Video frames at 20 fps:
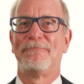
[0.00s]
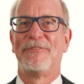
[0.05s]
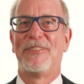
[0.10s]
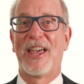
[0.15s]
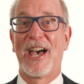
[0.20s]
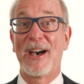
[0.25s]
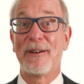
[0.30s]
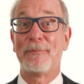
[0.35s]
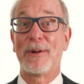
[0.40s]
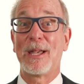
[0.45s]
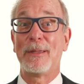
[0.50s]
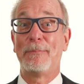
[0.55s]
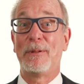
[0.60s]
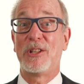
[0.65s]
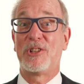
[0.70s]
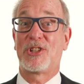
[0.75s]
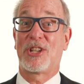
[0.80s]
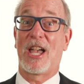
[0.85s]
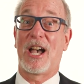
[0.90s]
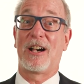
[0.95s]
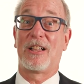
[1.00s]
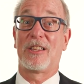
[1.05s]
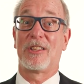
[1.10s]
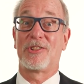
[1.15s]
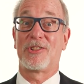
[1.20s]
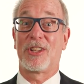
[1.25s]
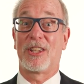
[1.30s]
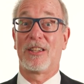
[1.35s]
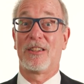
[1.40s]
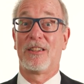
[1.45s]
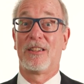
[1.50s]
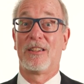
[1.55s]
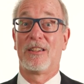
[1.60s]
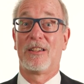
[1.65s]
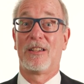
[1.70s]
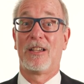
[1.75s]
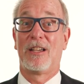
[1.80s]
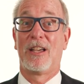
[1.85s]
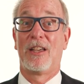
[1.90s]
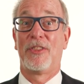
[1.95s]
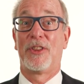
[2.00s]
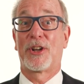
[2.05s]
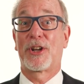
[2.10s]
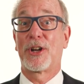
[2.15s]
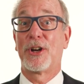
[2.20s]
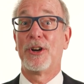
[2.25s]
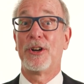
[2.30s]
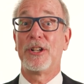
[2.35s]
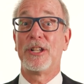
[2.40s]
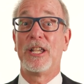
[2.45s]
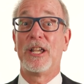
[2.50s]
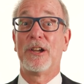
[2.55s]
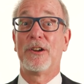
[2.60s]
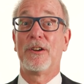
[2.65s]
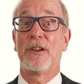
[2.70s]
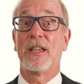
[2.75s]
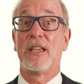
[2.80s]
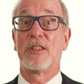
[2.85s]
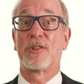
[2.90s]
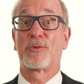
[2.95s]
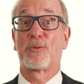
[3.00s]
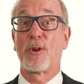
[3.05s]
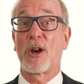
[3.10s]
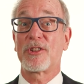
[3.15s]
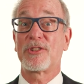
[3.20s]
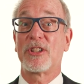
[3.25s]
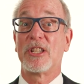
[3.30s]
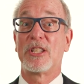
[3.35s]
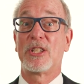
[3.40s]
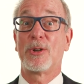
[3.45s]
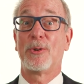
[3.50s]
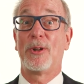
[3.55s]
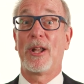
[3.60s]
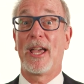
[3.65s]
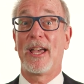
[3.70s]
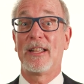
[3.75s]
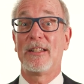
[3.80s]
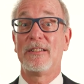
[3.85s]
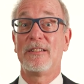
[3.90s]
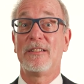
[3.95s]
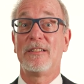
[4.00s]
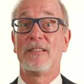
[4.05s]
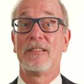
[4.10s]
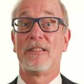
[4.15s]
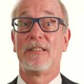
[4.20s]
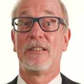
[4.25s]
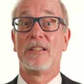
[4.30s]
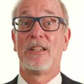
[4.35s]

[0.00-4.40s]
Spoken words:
That might be challenging. The current year is rushing to an end.